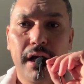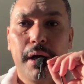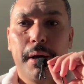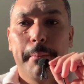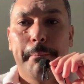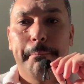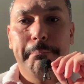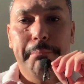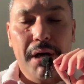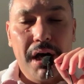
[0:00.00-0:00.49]

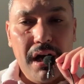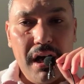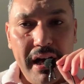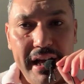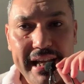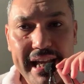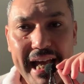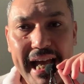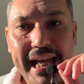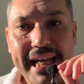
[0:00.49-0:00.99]

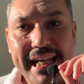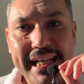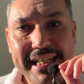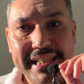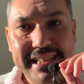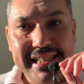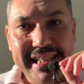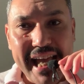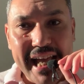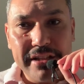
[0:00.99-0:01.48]
by
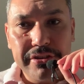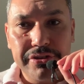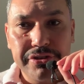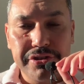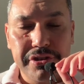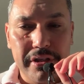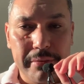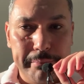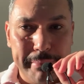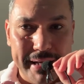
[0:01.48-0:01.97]

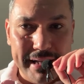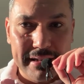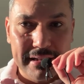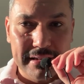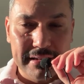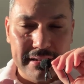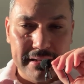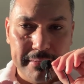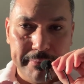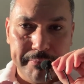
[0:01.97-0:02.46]
Alexander
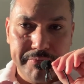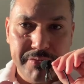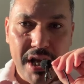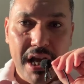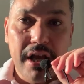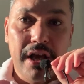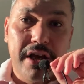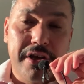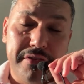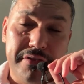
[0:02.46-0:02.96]
Bell.
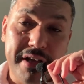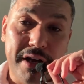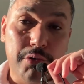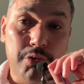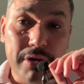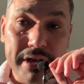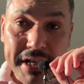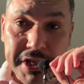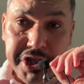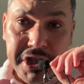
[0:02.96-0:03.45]
The
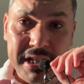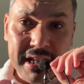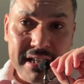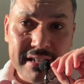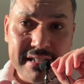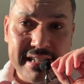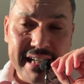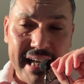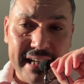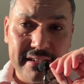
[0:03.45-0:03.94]

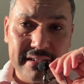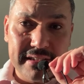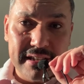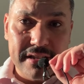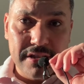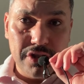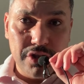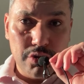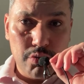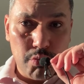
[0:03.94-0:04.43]
original
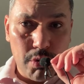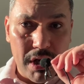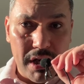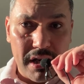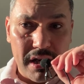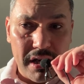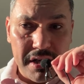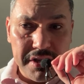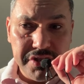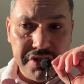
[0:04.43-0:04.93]
sentence
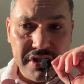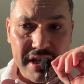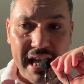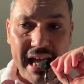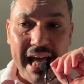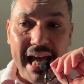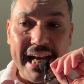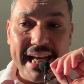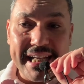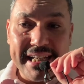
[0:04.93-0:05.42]
was
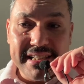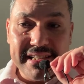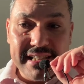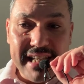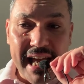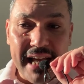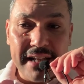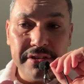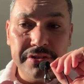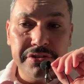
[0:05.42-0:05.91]

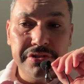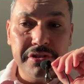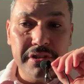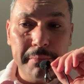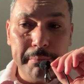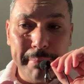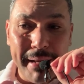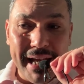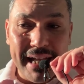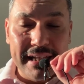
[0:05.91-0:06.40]
Alexander
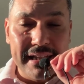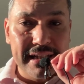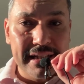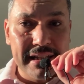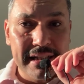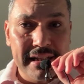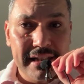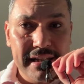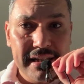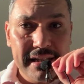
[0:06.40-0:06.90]

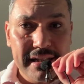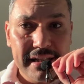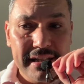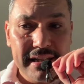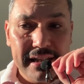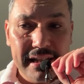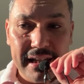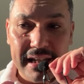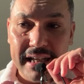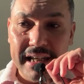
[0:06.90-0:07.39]
Bell
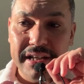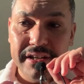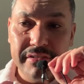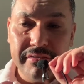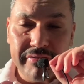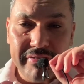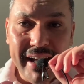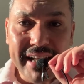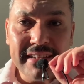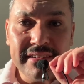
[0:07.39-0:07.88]

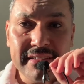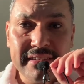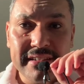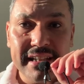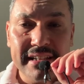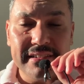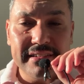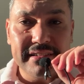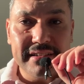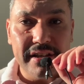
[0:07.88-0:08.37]

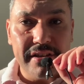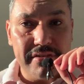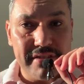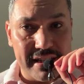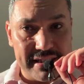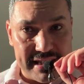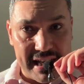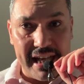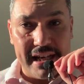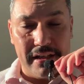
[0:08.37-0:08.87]
invented
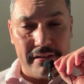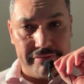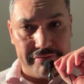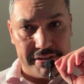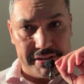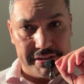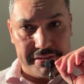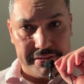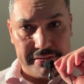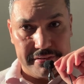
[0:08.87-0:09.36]
the
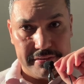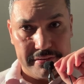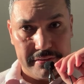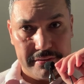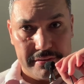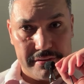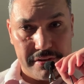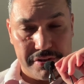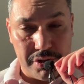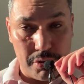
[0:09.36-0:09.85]
telephone.
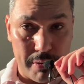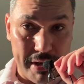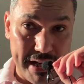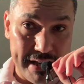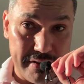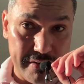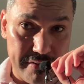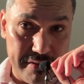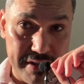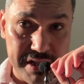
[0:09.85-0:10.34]
So
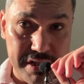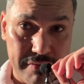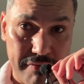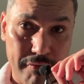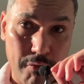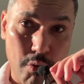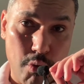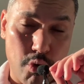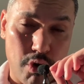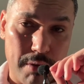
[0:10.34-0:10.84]
in this
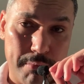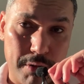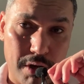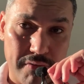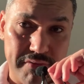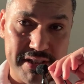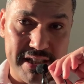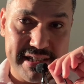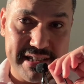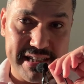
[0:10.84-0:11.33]
form
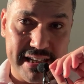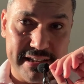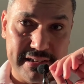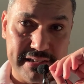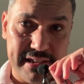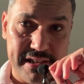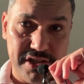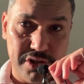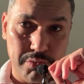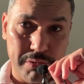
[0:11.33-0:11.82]
of the
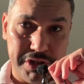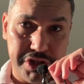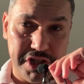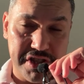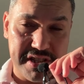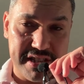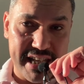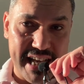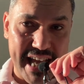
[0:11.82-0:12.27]
sentence, which is the